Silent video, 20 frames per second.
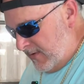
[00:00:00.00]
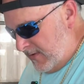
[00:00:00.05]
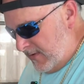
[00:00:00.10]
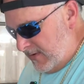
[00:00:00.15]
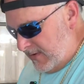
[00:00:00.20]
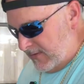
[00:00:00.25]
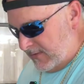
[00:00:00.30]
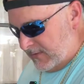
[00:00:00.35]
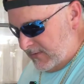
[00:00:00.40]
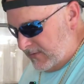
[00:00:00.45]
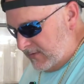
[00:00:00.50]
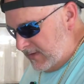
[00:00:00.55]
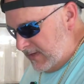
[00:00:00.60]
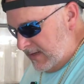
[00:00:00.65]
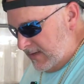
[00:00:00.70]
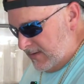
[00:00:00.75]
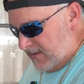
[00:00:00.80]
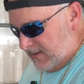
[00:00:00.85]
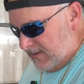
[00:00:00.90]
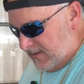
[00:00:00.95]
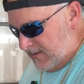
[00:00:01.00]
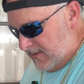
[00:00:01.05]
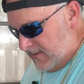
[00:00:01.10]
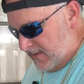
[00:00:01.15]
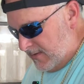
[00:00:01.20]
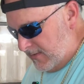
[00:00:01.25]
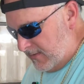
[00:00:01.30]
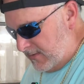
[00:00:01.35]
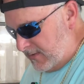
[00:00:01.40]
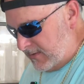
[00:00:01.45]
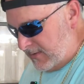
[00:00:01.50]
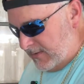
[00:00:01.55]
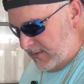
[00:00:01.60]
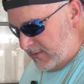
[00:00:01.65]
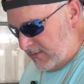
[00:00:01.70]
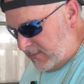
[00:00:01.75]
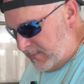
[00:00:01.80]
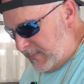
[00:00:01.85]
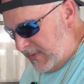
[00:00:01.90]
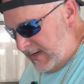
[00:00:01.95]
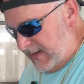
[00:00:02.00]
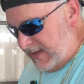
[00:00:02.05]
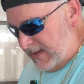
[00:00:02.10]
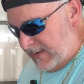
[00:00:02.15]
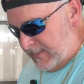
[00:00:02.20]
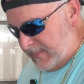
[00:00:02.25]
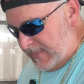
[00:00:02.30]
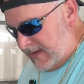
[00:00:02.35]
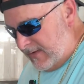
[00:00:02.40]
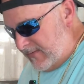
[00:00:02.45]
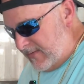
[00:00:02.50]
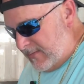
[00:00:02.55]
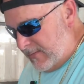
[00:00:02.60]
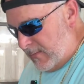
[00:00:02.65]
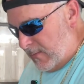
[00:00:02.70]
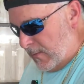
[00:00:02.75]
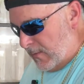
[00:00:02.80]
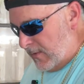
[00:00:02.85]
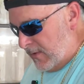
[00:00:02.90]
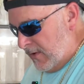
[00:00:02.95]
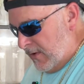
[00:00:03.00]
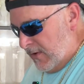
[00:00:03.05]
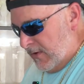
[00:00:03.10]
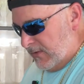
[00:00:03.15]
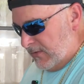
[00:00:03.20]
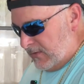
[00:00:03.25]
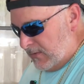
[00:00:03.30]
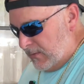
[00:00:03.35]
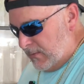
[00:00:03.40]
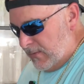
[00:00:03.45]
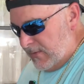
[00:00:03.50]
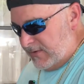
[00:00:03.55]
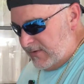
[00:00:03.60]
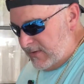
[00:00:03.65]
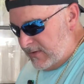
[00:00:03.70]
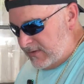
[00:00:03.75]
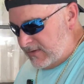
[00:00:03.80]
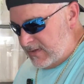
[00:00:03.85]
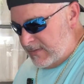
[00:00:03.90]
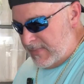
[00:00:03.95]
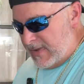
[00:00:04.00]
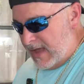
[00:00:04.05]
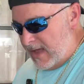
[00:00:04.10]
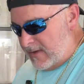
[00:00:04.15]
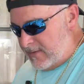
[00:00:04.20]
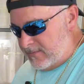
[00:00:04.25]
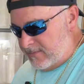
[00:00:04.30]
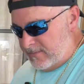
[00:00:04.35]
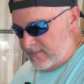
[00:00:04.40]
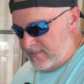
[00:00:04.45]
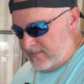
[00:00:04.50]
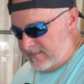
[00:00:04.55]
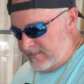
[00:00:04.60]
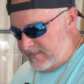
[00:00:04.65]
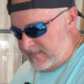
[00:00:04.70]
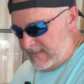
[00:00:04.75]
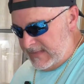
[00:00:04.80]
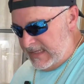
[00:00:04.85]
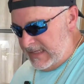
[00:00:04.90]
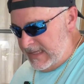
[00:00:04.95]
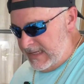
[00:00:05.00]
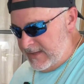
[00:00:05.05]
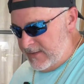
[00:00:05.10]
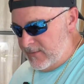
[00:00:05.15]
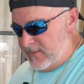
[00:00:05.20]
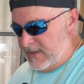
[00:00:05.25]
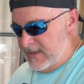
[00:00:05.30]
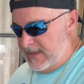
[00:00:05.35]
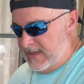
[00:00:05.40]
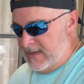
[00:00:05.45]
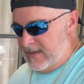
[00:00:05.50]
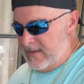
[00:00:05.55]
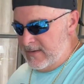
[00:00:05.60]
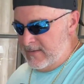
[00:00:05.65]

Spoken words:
This is getting, it's gonna speed up even more. So we're just about literally